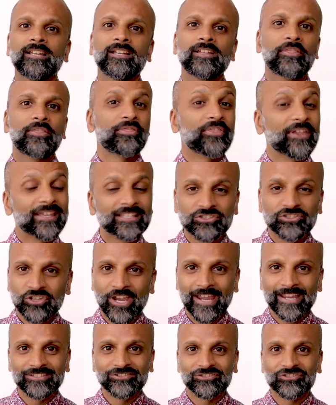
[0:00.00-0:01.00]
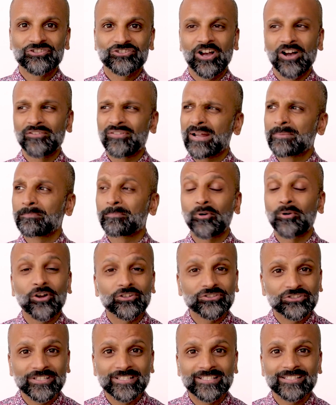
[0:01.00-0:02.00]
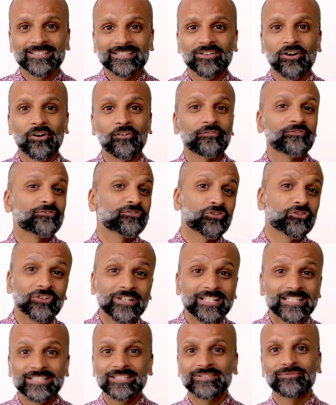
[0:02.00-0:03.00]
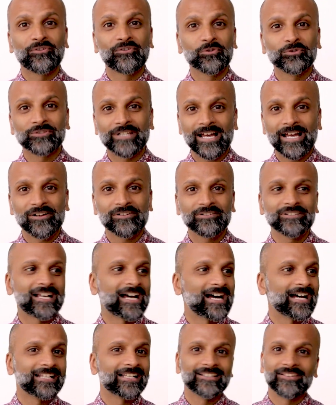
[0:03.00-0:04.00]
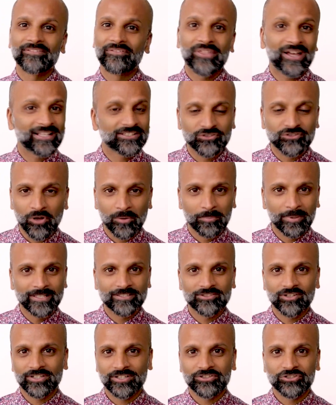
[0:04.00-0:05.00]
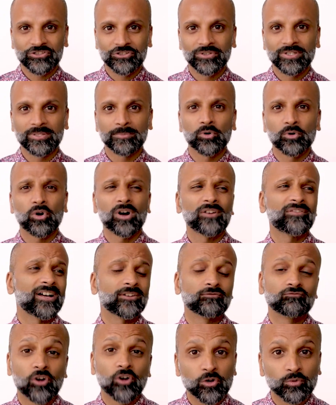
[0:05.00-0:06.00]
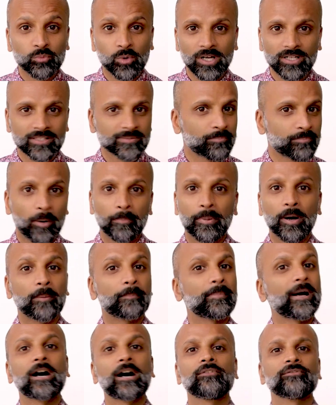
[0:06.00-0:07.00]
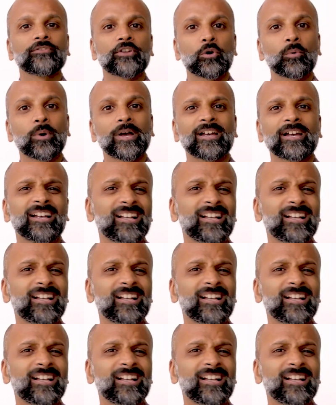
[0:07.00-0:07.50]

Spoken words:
things change. I've had branches of trees fall down, and that's not a place I can shoot anymore. I've had roadworks pop up out of nowhere.